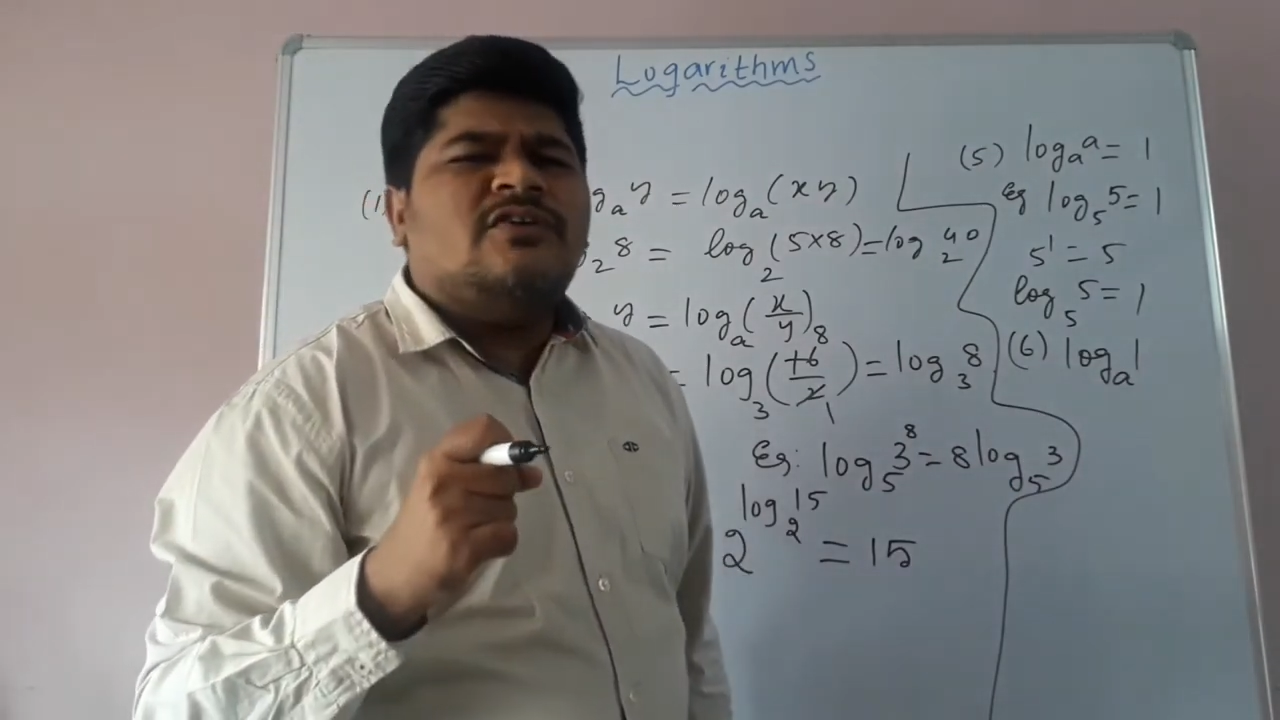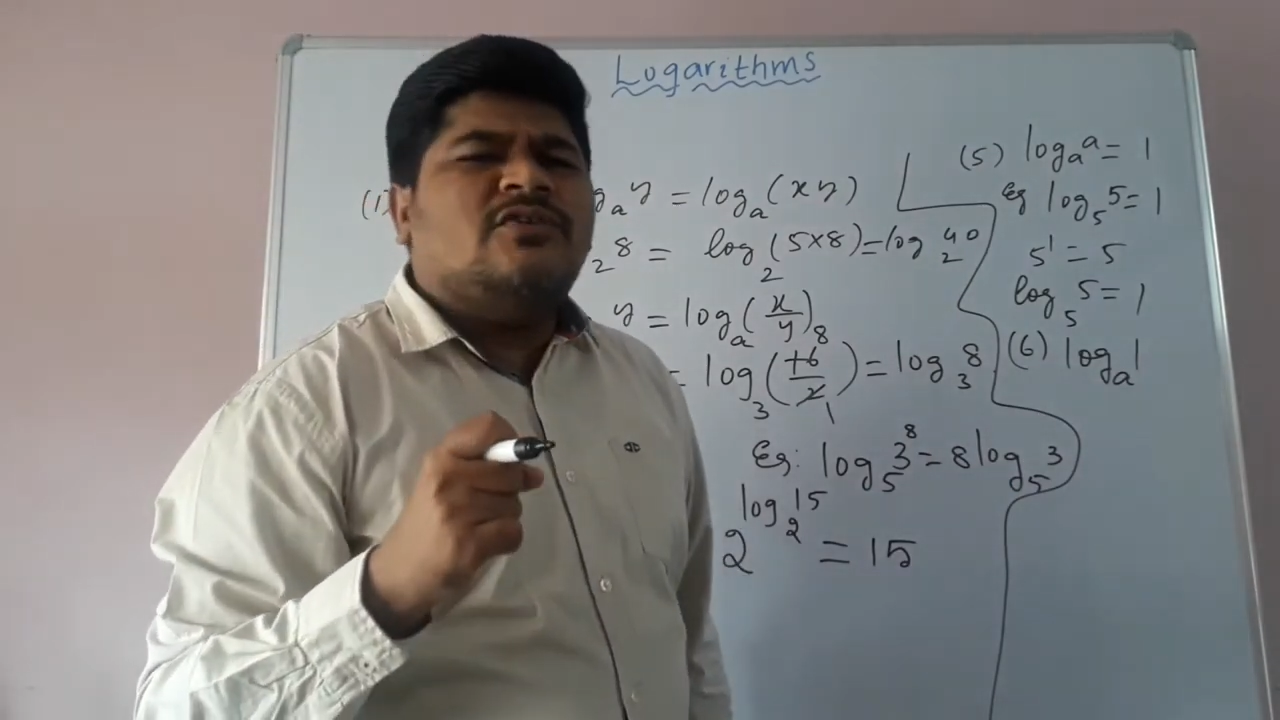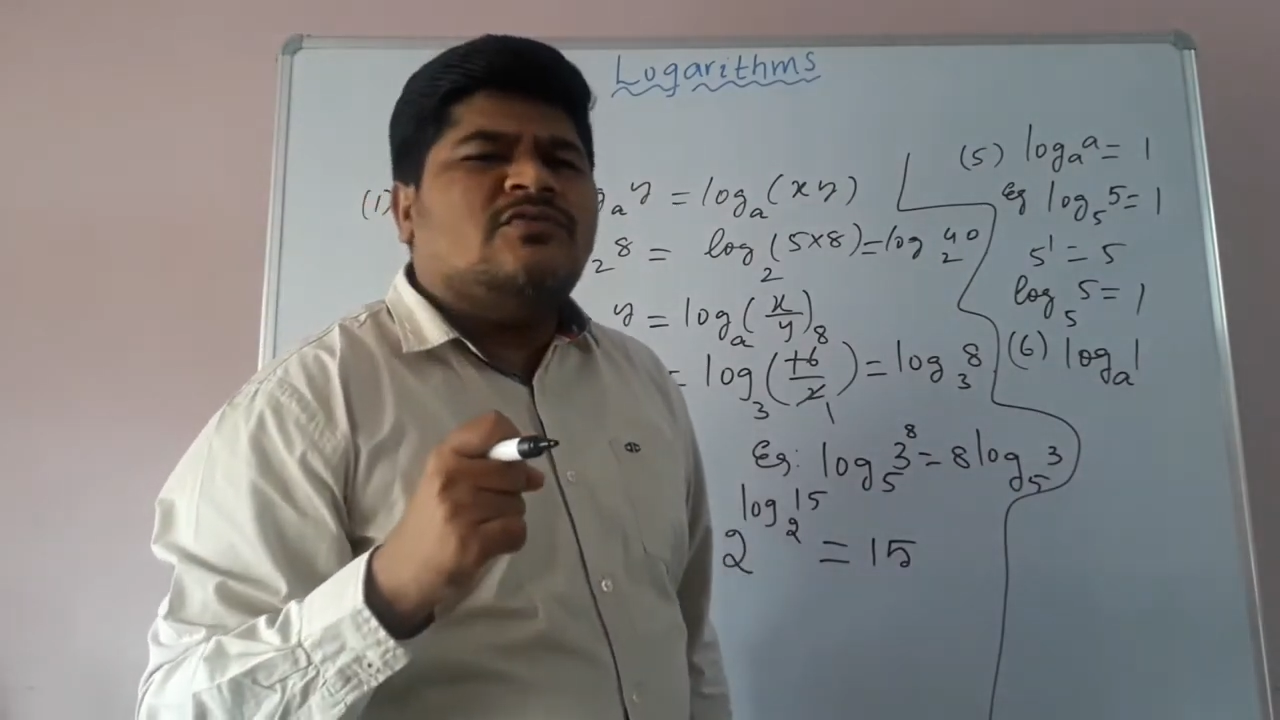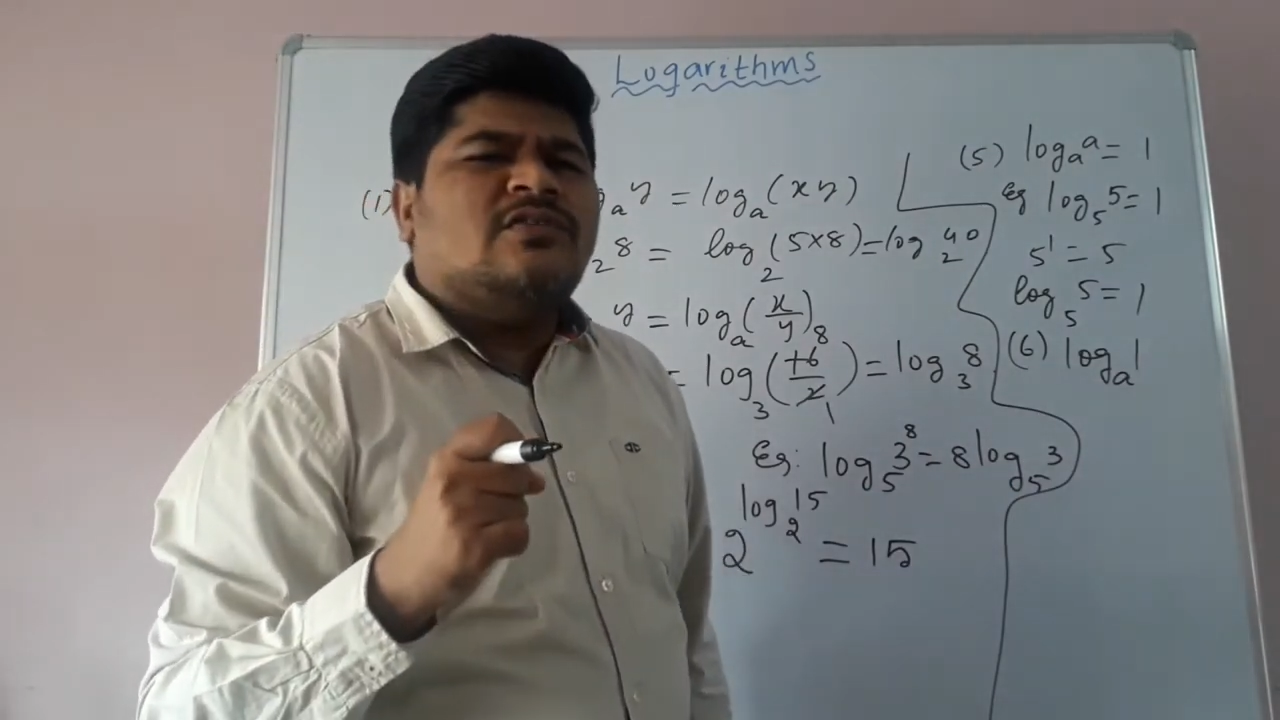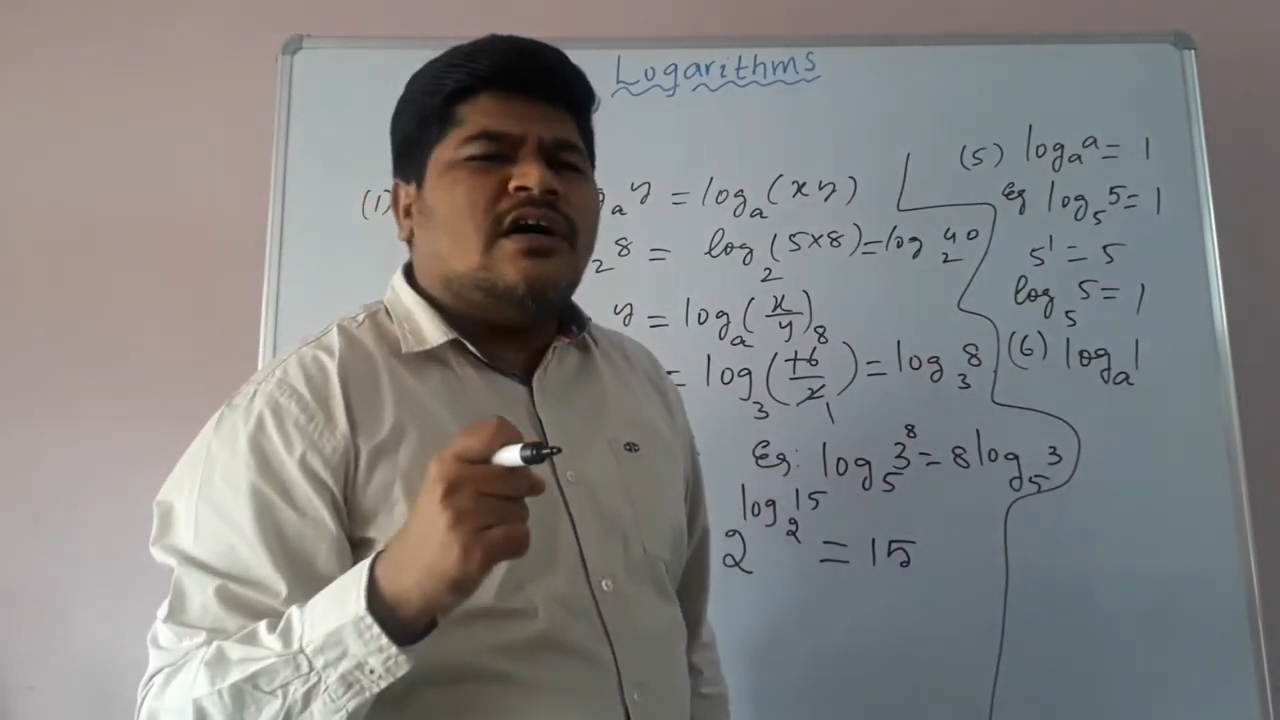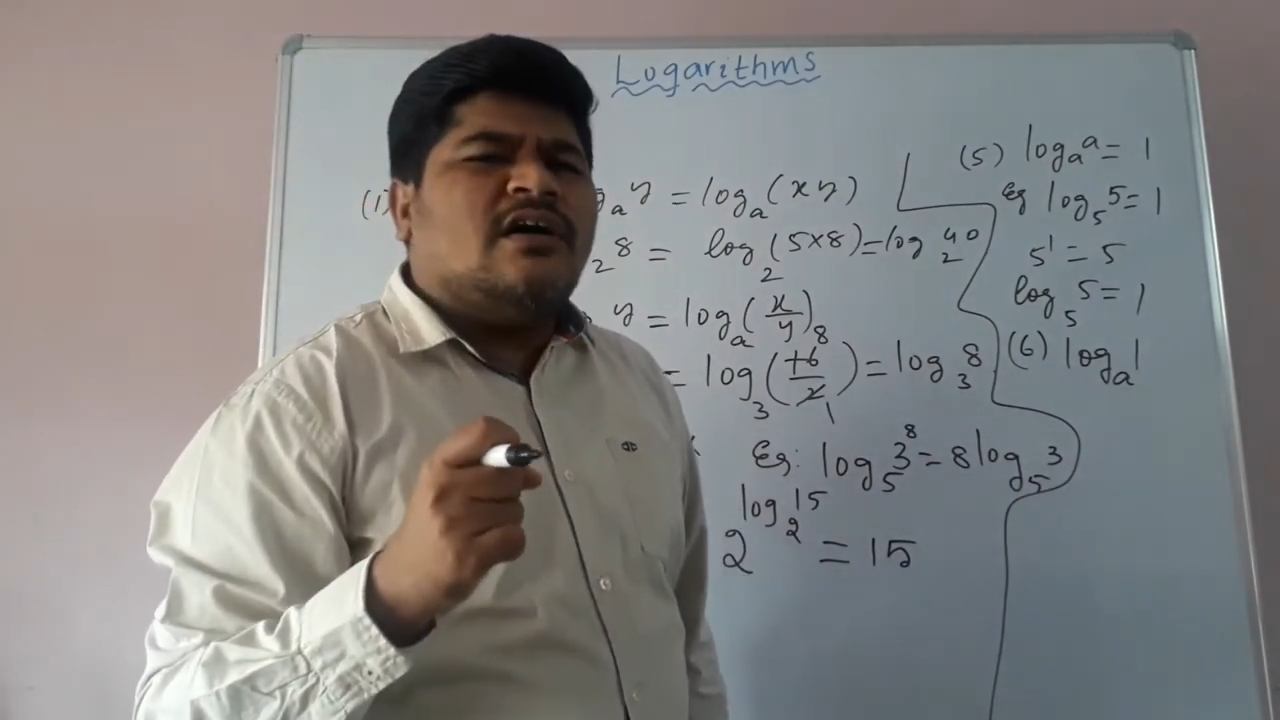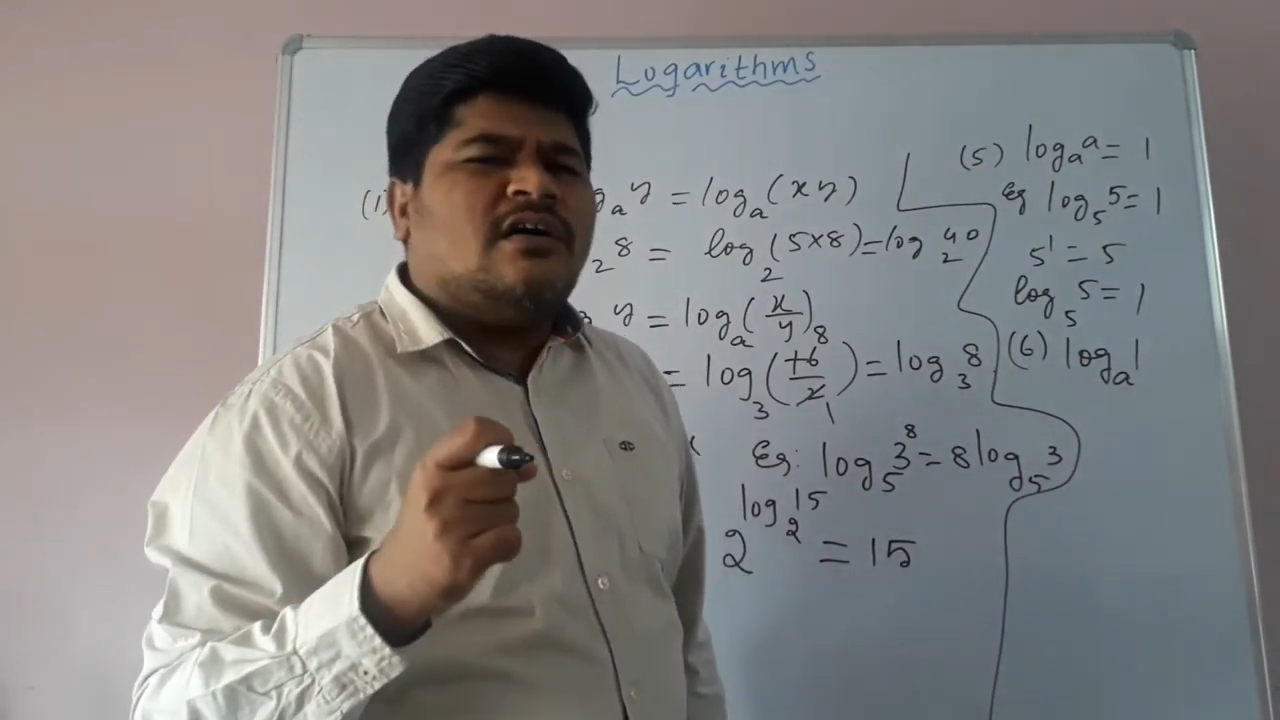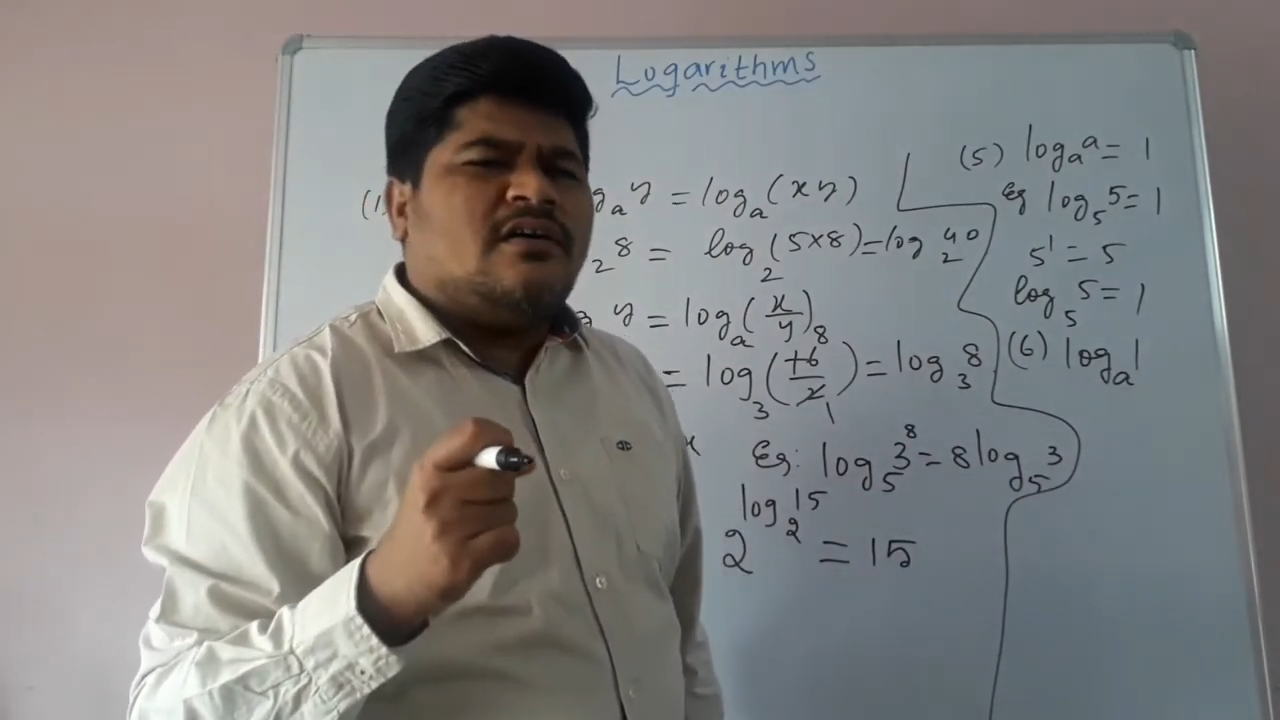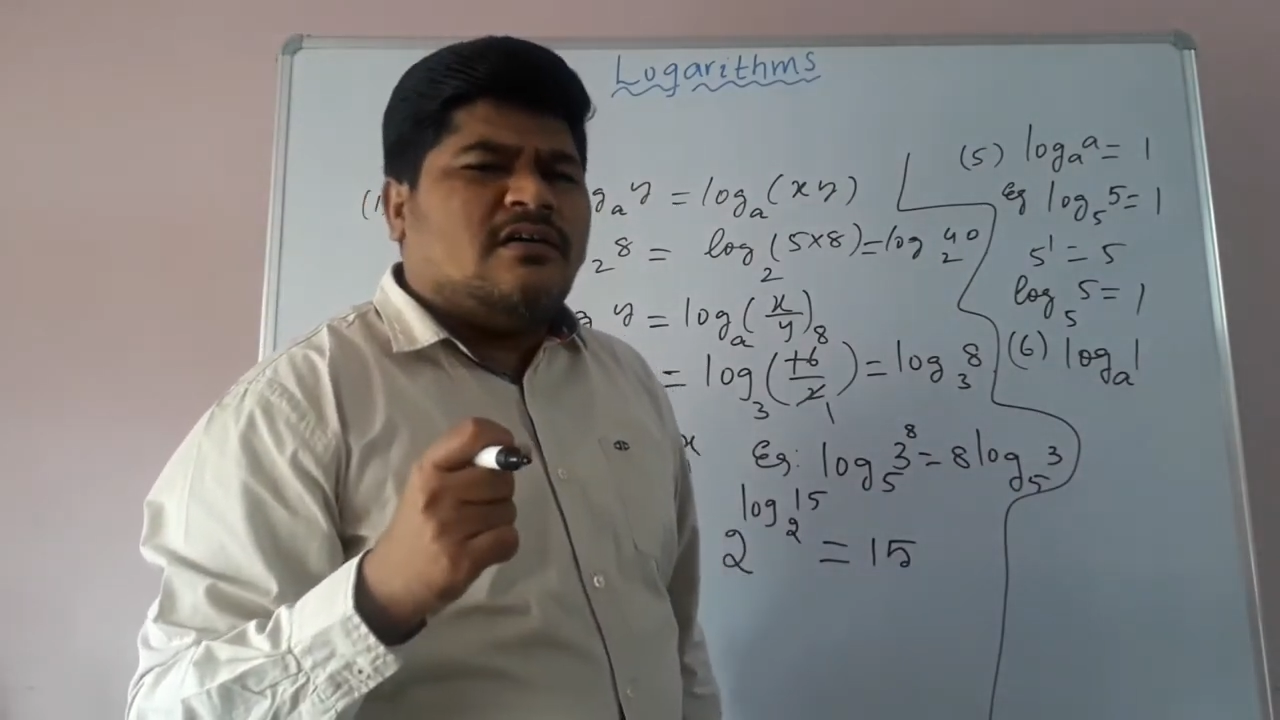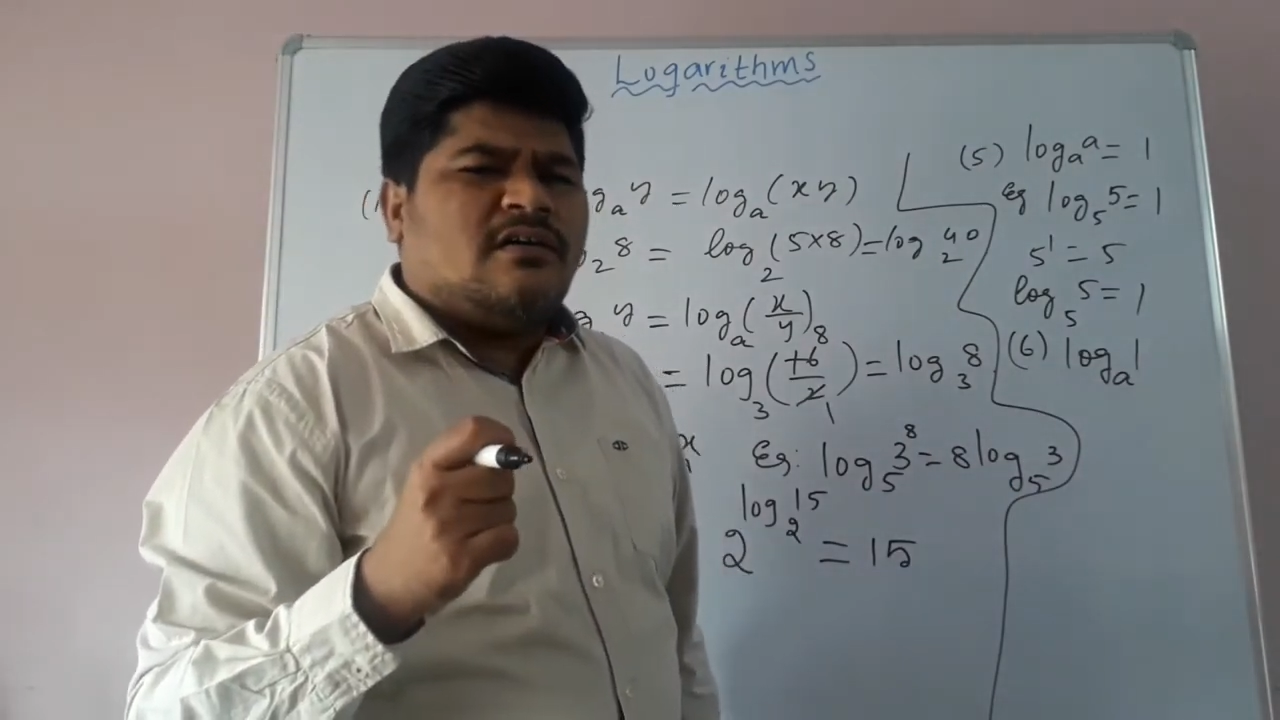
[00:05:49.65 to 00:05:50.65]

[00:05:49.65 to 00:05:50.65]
to the